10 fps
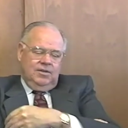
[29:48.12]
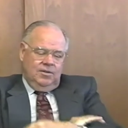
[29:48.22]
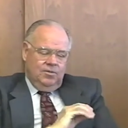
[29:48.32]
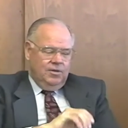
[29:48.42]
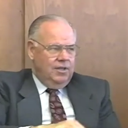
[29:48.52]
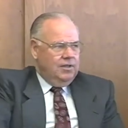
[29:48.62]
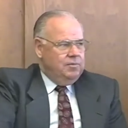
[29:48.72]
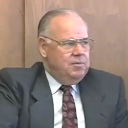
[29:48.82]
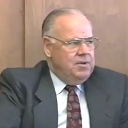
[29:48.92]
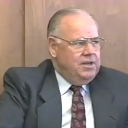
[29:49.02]
Well,
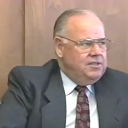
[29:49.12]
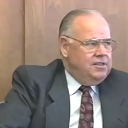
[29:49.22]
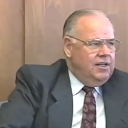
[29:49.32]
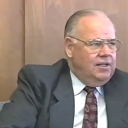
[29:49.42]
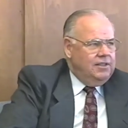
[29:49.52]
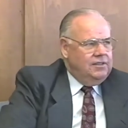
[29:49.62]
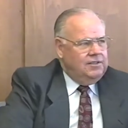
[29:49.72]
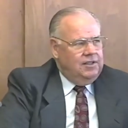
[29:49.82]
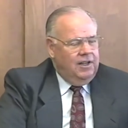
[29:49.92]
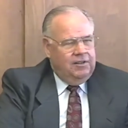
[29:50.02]
the main
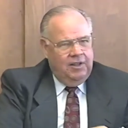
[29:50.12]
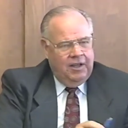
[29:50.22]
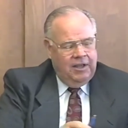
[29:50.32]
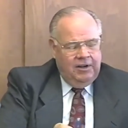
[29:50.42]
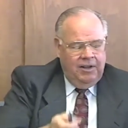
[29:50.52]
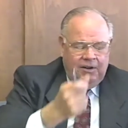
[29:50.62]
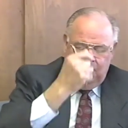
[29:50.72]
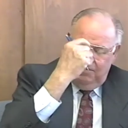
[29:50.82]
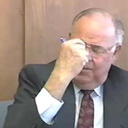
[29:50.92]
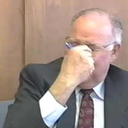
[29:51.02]
challenge, and I, and
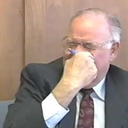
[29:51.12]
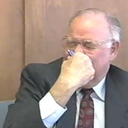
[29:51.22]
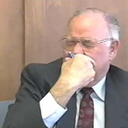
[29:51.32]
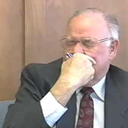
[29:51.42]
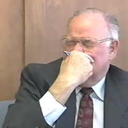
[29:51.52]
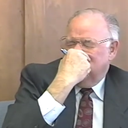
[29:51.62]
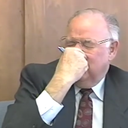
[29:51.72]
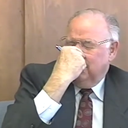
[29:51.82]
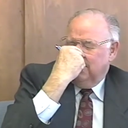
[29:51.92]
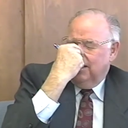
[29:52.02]
i kind of
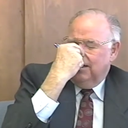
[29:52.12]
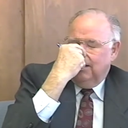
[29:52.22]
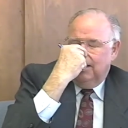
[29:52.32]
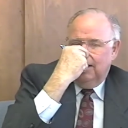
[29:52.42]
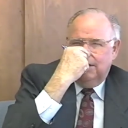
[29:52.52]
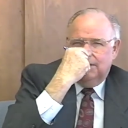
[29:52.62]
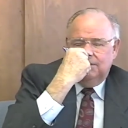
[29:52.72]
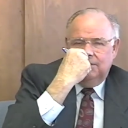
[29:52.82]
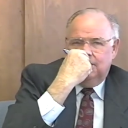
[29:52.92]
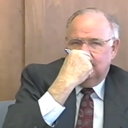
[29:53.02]
indicated that, is,
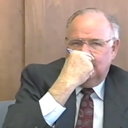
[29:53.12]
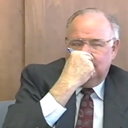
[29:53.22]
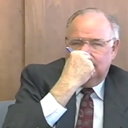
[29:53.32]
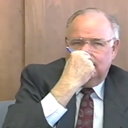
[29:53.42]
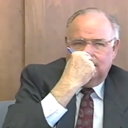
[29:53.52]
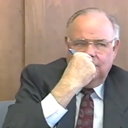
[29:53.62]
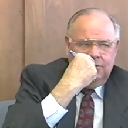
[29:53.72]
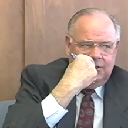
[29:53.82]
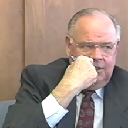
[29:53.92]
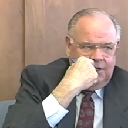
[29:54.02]
is the
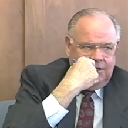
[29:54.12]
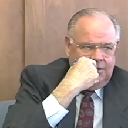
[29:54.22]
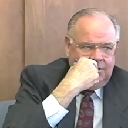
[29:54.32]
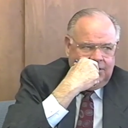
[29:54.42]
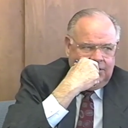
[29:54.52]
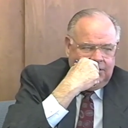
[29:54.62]
growth challenge